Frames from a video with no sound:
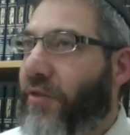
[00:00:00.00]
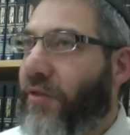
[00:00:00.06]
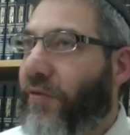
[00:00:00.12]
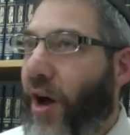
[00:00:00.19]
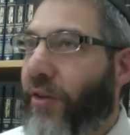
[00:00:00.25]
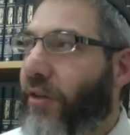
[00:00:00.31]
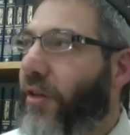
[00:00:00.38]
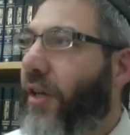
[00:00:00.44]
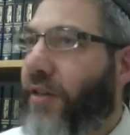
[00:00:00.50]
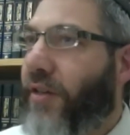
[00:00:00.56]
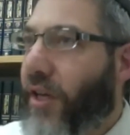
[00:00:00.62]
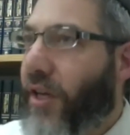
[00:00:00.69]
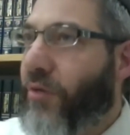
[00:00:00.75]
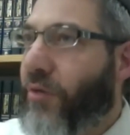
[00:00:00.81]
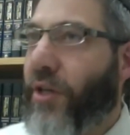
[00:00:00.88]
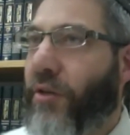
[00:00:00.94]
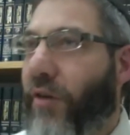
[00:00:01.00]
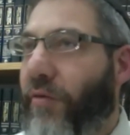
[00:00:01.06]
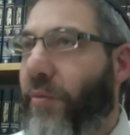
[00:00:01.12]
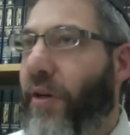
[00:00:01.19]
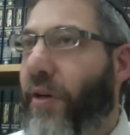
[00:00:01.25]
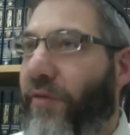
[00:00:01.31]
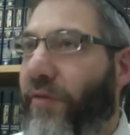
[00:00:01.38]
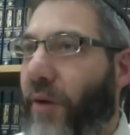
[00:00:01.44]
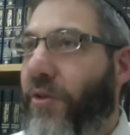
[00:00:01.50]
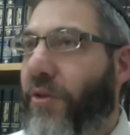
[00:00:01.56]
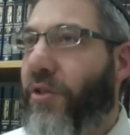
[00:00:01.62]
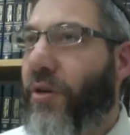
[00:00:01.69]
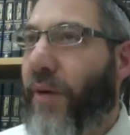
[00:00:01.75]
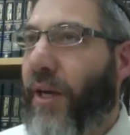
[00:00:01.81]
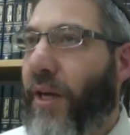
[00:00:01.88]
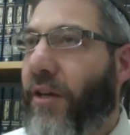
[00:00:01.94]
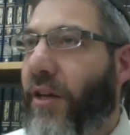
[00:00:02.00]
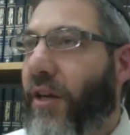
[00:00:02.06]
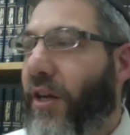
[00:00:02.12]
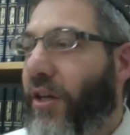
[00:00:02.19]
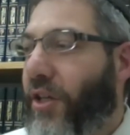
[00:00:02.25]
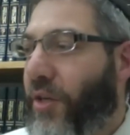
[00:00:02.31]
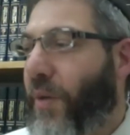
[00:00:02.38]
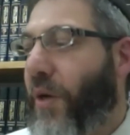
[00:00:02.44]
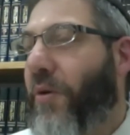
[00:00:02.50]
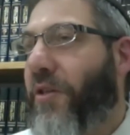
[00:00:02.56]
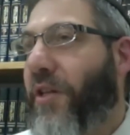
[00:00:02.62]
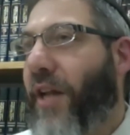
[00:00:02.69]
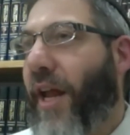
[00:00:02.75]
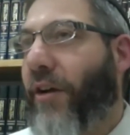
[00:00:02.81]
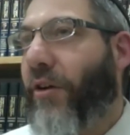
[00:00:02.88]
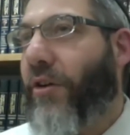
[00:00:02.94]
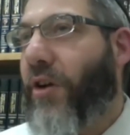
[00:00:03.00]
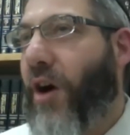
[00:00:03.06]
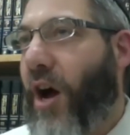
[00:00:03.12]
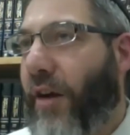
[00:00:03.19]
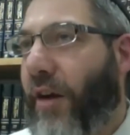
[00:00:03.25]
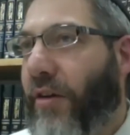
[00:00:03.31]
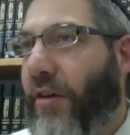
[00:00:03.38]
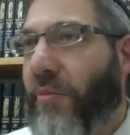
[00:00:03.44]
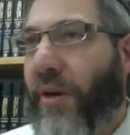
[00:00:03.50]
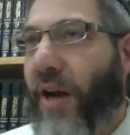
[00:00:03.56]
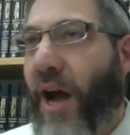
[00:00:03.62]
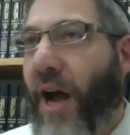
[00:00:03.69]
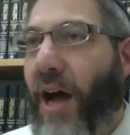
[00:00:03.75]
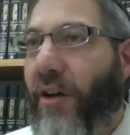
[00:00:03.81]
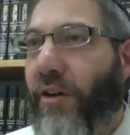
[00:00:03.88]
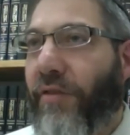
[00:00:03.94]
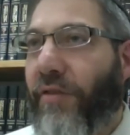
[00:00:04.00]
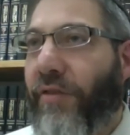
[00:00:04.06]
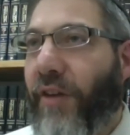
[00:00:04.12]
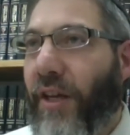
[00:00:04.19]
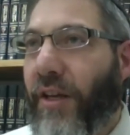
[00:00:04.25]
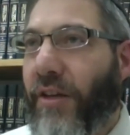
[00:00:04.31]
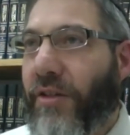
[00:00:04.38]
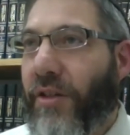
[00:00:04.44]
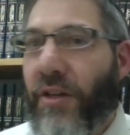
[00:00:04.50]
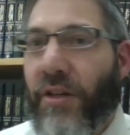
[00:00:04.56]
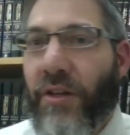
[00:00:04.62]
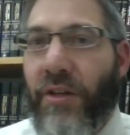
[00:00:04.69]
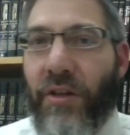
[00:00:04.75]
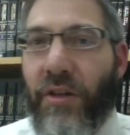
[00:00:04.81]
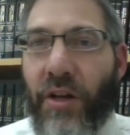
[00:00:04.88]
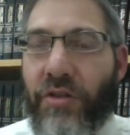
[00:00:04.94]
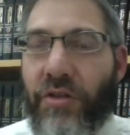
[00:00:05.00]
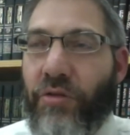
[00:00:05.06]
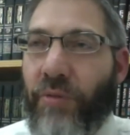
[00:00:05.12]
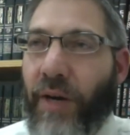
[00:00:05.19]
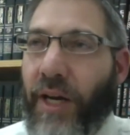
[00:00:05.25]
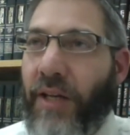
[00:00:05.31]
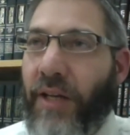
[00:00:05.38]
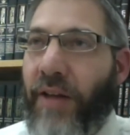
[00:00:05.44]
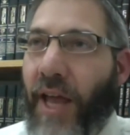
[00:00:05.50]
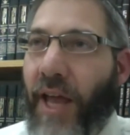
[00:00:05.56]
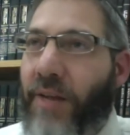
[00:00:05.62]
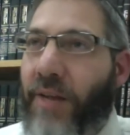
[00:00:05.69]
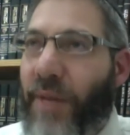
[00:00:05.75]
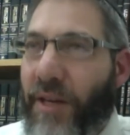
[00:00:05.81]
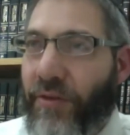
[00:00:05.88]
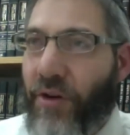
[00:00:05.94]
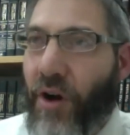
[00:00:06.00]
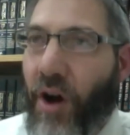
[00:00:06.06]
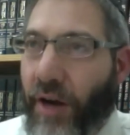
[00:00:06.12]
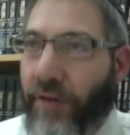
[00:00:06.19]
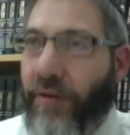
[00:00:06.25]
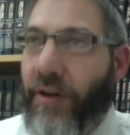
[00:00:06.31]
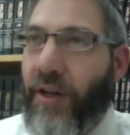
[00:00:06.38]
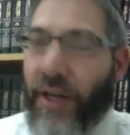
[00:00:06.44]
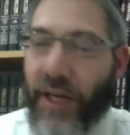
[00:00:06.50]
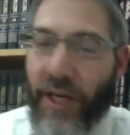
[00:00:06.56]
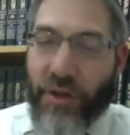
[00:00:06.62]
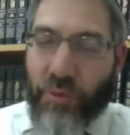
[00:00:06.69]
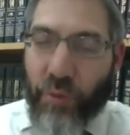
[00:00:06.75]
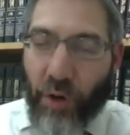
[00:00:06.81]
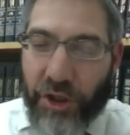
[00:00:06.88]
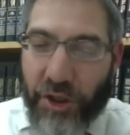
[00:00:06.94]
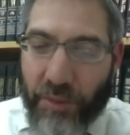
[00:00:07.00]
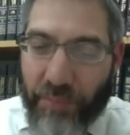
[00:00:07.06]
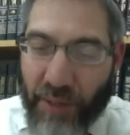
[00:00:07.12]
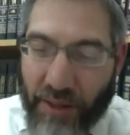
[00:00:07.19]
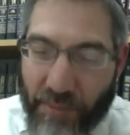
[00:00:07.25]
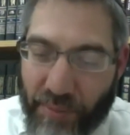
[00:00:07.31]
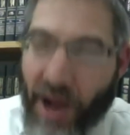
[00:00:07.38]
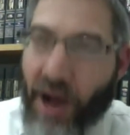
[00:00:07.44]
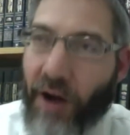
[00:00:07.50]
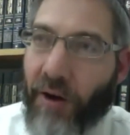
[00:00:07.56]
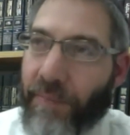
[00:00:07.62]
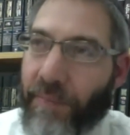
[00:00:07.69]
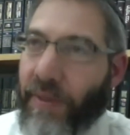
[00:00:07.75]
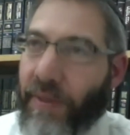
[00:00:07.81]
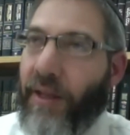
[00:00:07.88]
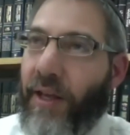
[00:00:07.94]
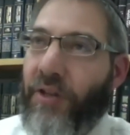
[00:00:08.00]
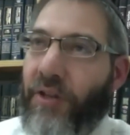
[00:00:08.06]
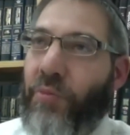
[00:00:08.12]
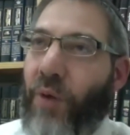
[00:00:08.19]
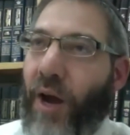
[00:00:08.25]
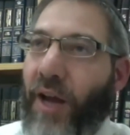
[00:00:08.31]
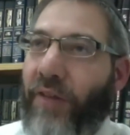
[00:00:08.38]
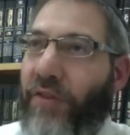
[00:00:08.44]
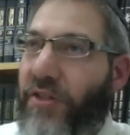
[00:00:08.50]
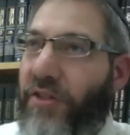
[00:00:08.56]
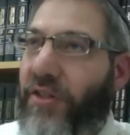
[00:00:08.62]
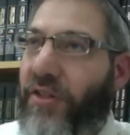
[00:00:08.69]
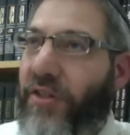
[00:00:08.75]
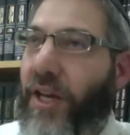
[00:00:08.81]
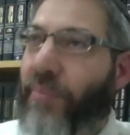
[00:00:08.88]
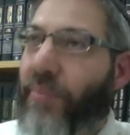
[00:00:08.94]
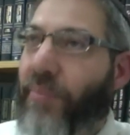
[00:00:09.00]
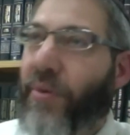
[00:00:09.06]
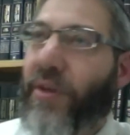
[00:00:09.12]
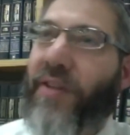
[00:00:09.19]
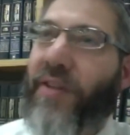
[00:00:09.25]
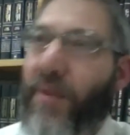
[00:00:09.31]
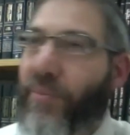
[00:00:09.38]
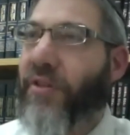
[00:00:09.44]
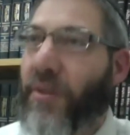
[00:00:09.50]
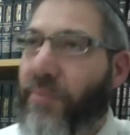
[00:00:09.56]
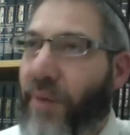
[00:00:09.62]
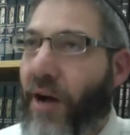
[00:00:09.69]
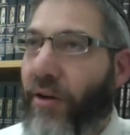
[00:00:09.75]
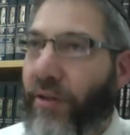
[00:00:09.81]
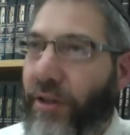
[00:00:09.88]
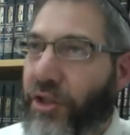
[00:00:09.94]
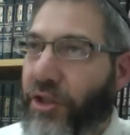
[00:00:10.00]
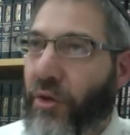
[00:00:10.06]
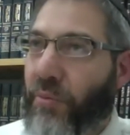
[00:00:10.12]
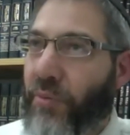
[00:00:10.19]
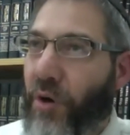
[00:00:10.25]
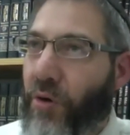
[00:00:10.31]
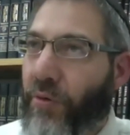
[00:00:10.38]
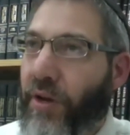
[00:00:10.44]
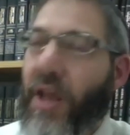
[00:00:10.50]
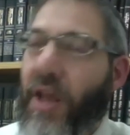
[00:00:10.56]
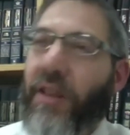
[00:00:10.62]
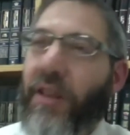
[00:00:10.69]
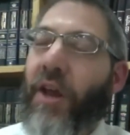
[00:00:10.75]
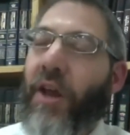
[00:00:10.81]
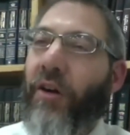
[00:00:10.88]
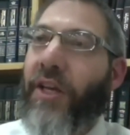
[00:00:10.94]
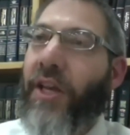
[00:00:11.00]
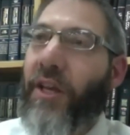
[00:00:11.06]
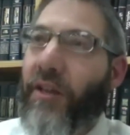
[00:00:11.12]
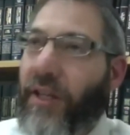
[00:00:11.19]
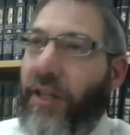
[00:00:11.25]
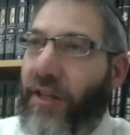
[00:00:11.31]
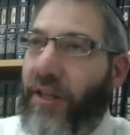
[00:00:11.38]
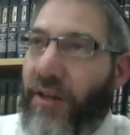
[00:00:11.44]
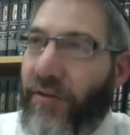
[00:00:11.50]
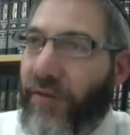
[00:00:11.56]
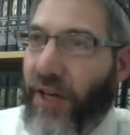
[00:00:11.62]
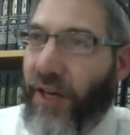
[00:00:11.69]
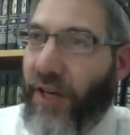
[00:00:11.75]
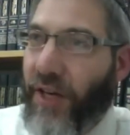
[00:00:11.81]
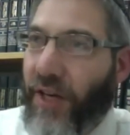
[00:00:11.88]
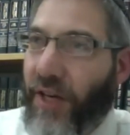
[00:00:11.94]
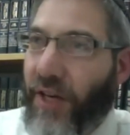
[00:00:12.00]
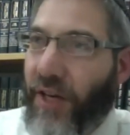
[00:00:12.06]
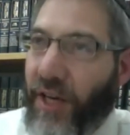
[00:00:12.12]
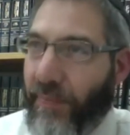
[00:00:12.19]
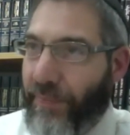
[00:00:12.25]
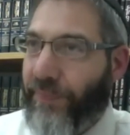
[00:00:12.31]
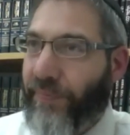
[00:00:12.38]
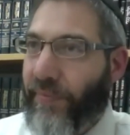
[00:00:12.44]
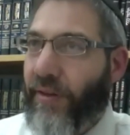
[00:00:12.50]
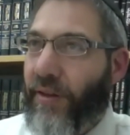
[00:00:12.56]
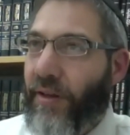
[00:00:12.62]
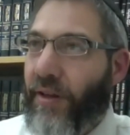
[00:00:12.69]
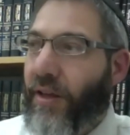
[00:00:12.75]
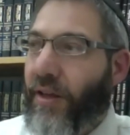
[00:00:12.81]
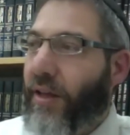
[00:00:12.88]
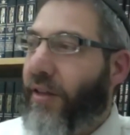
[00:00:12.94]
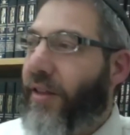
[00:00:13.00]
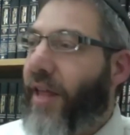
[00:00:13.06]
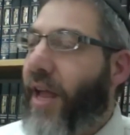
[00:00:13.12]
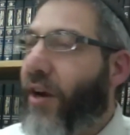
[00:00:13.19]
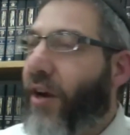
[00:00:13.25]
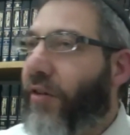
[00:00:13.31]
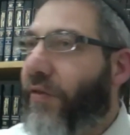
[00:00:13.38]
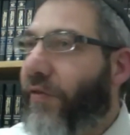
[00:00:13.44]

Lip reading: father continued what Yeravam ben Nevat was doing just because it angered God. But Achav is a straight enemy of God. He is worshiping the Baal. His wife is setting up a temple to the Baal in Shomron. They are killing the Nevi'im. They are